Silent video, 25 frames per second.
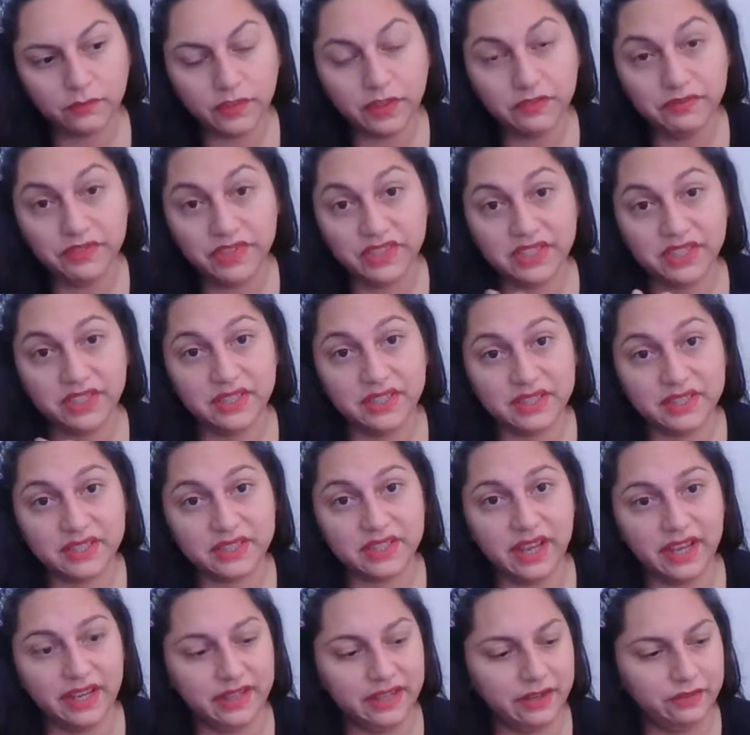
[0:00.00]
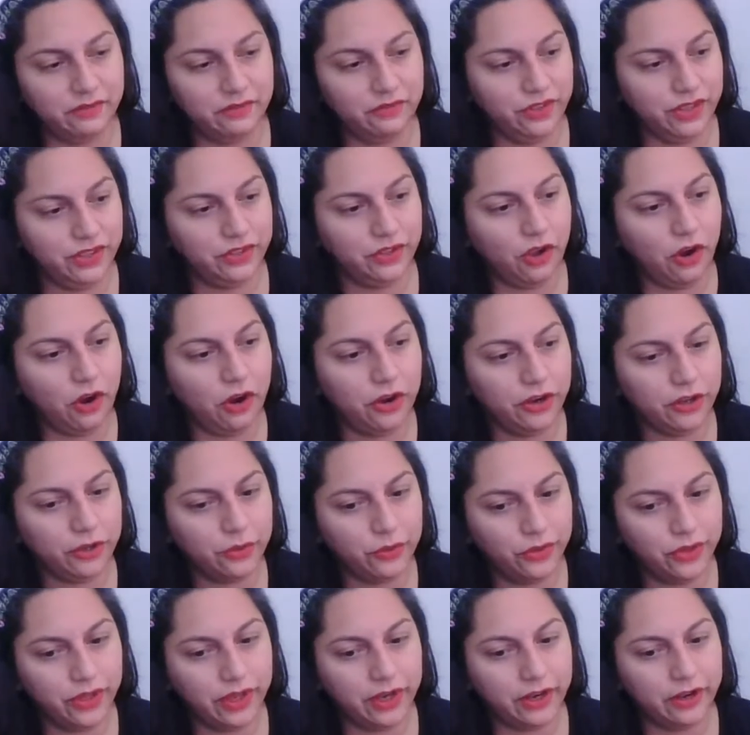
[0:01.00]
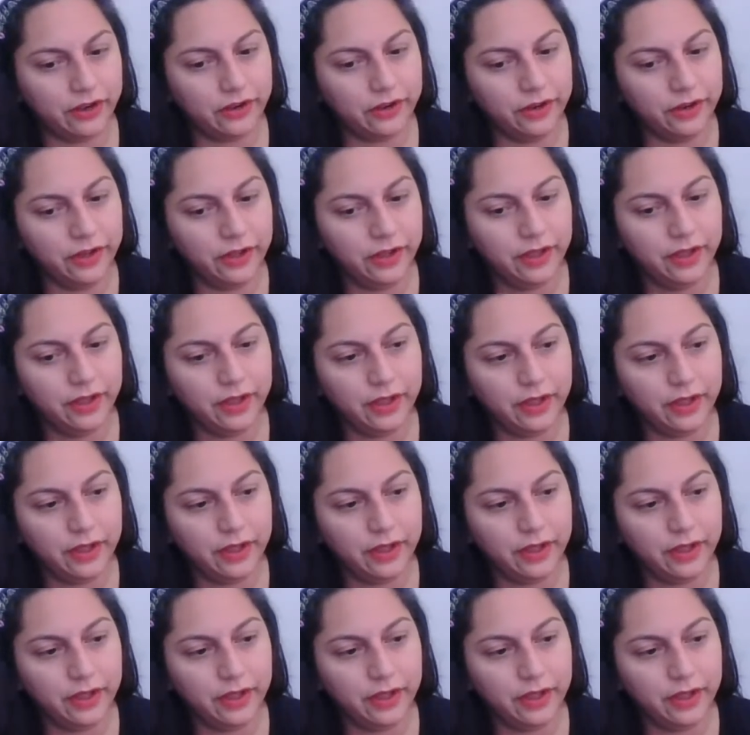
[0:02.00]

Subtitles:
visit the site and read the article there.